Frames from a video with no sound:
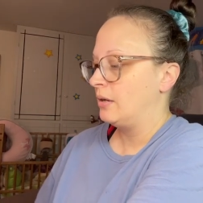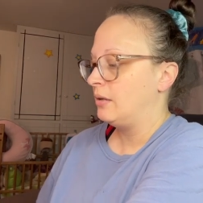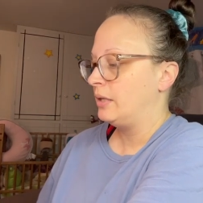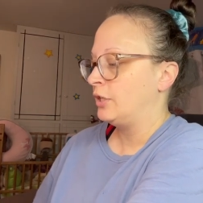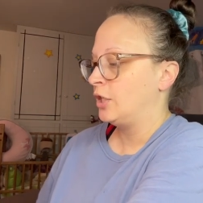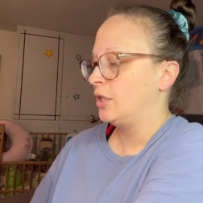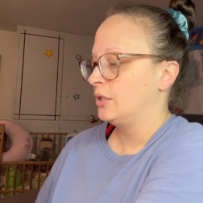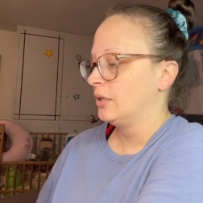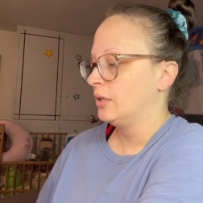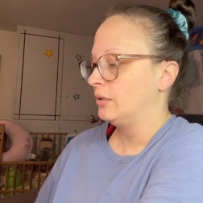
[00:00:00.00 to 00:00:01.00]
glitter,
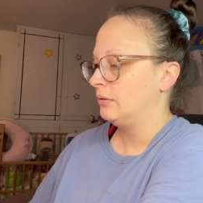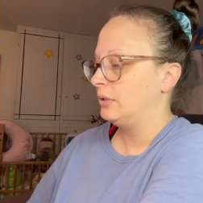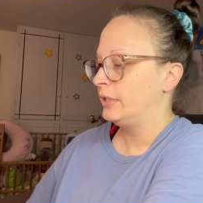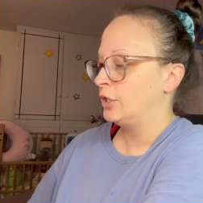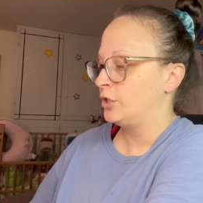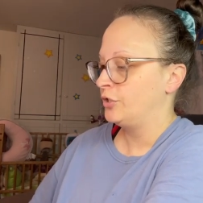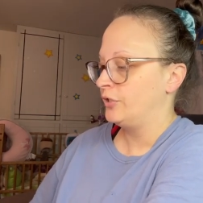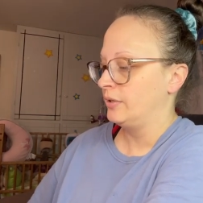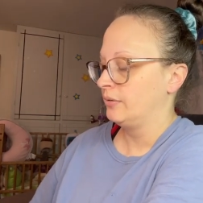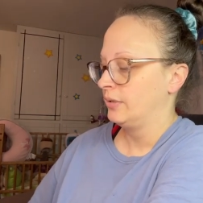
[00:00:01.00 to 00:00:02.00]
glitters,